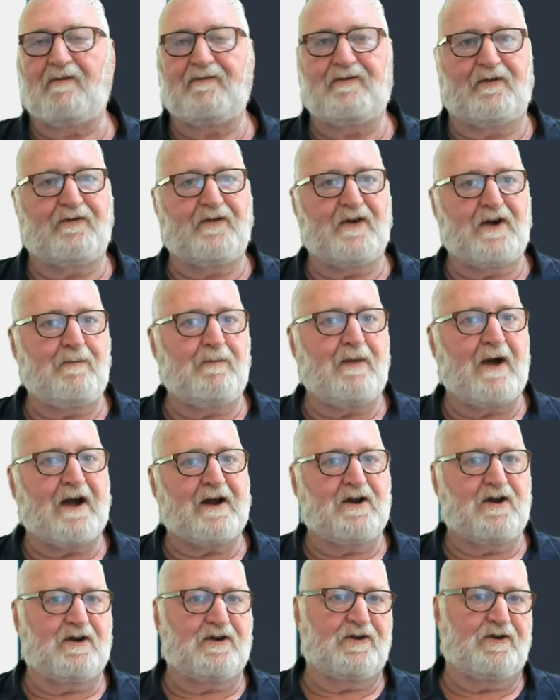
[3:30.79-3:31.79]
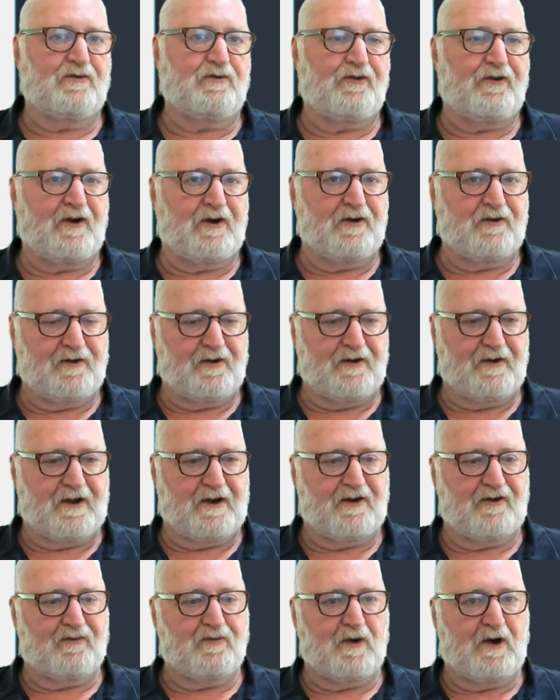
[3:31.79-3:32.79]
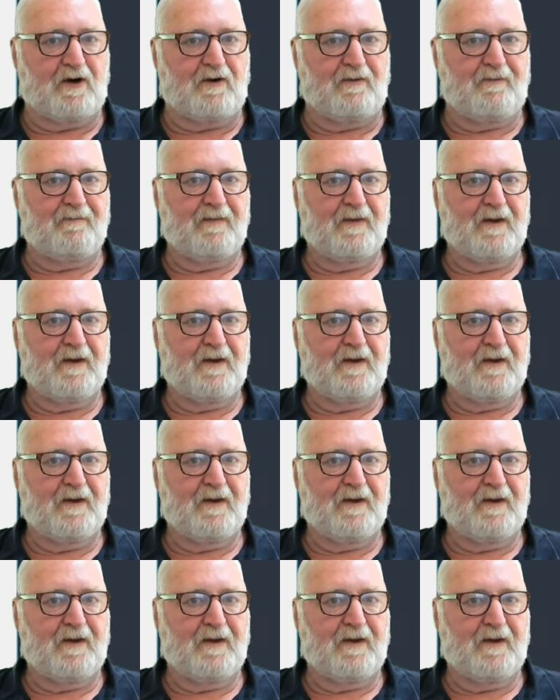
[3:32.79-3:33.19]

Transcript: for feedback, you can also do that as well.